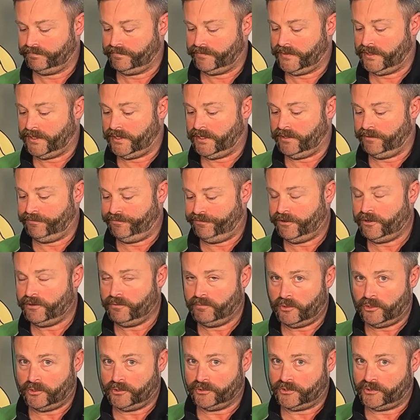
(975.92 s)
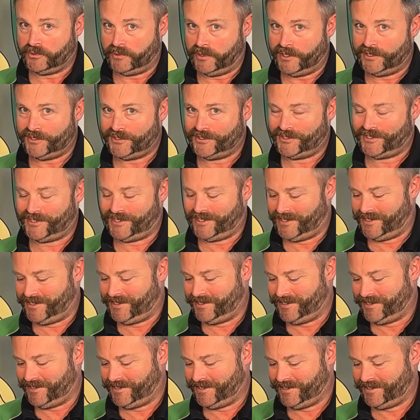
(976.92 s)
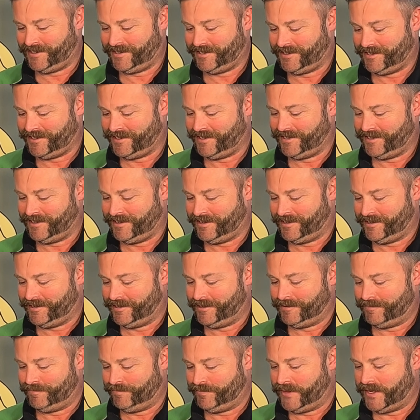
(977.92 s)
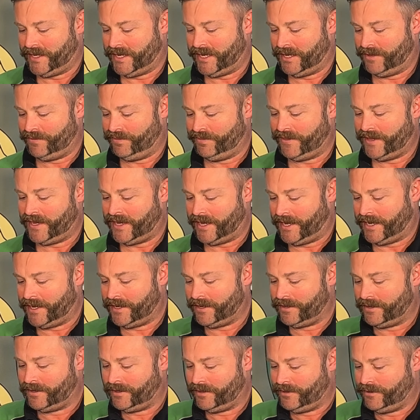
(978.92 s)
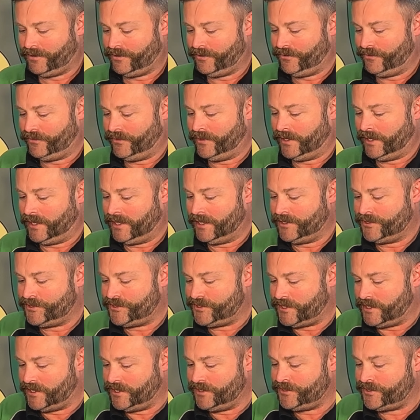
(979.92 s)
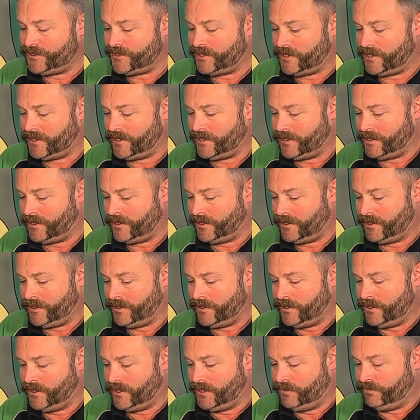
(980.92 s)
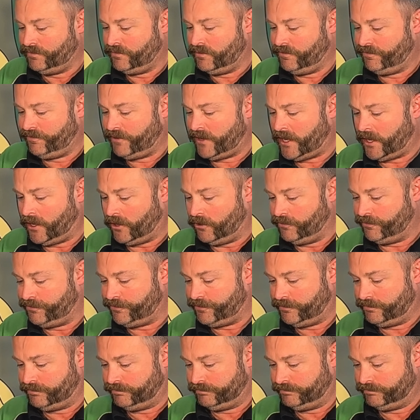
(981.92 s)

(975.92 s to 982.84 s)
and a few more twists, and that releases the valve,